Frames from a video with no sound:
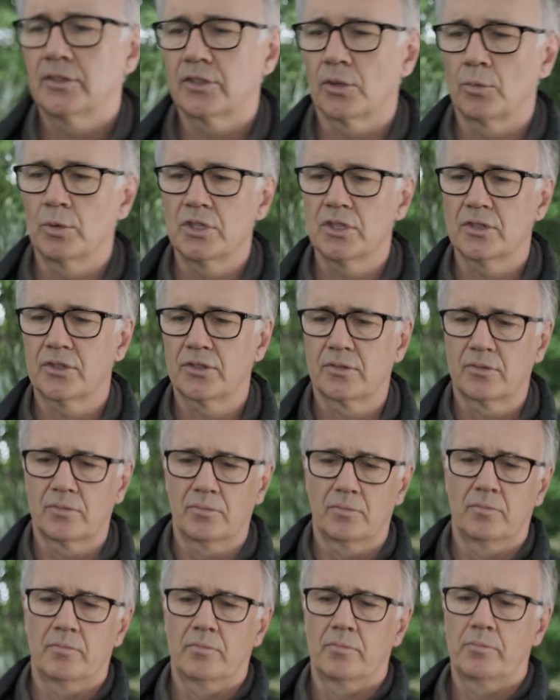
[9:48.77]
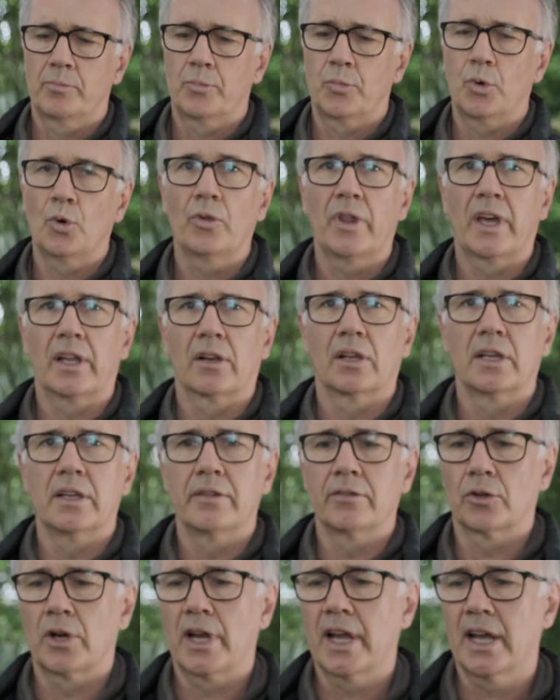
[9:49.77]
So we just pull that
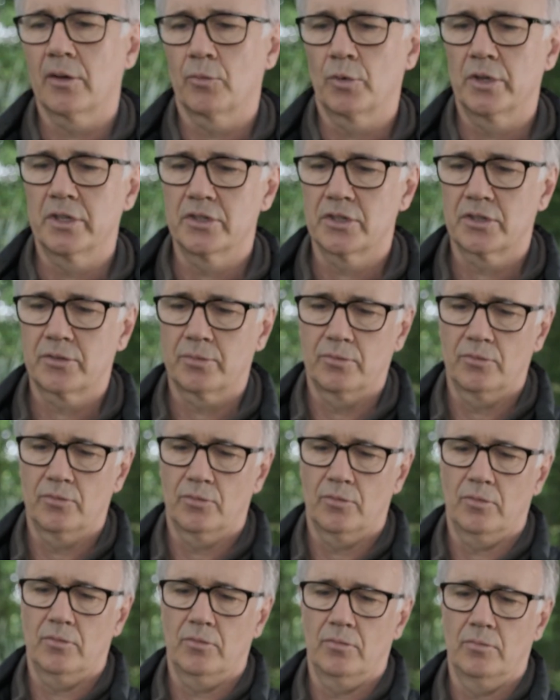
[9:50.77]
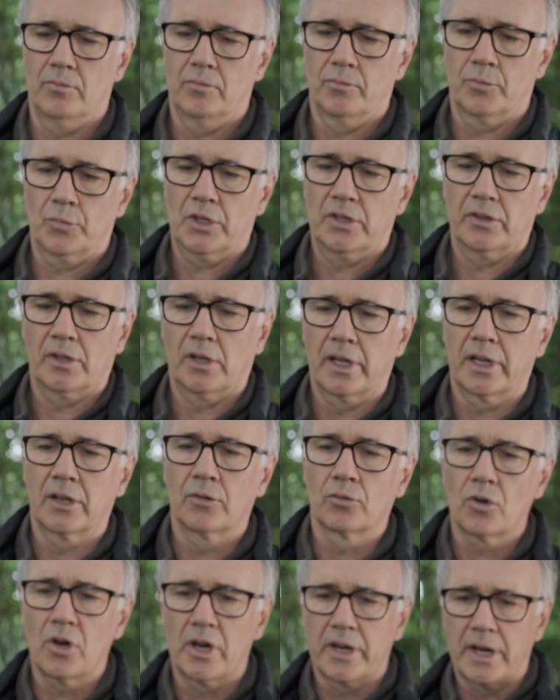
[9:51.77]
lever out, we just bring the leg
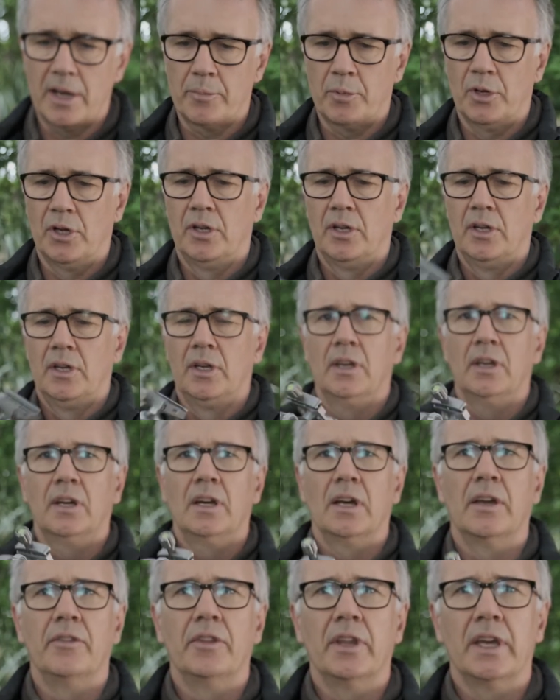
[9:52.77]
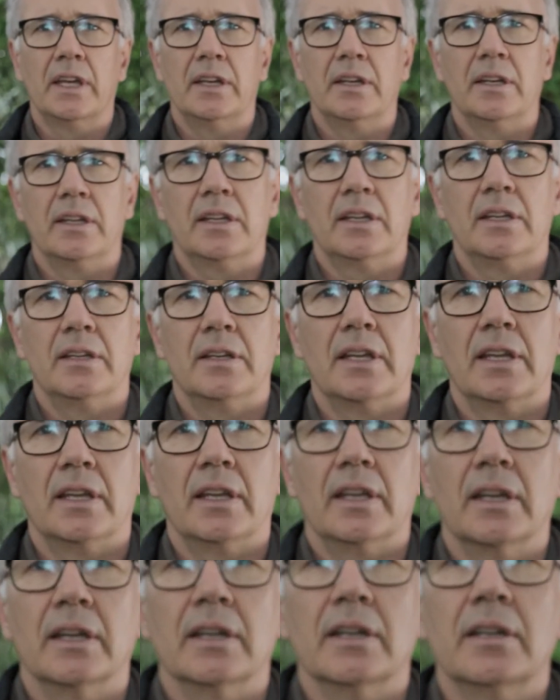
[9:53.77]
right up, and then in
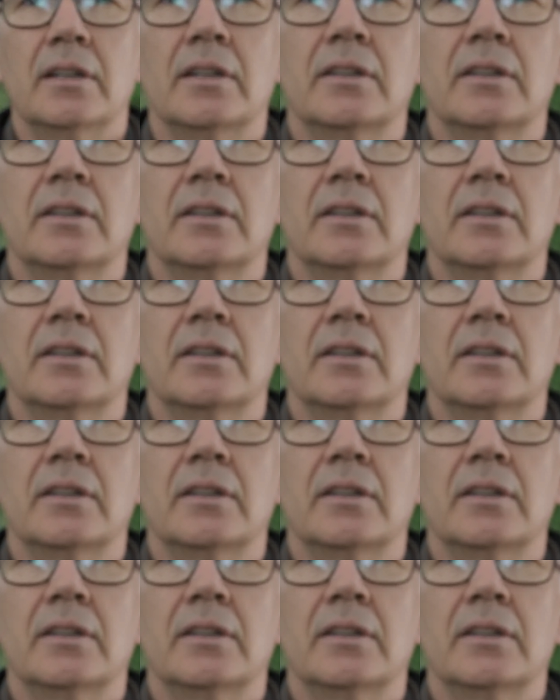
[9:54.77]
here